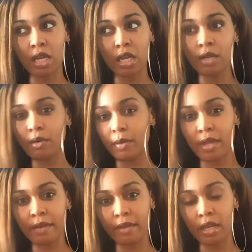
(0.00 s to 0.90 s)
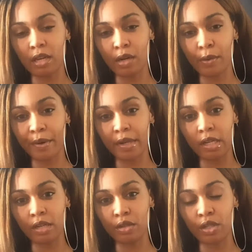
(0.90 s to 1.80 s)
anyone with heavy Aquarian
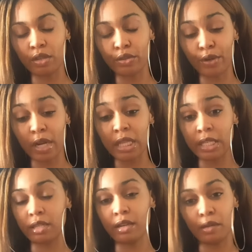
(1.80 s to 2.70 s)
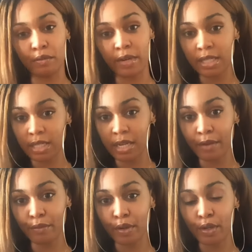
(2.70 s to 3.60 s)
energy in their chart, this could resonate
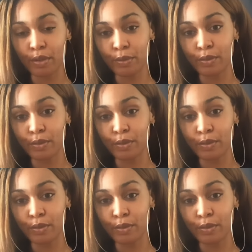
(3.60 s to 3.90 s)
for you.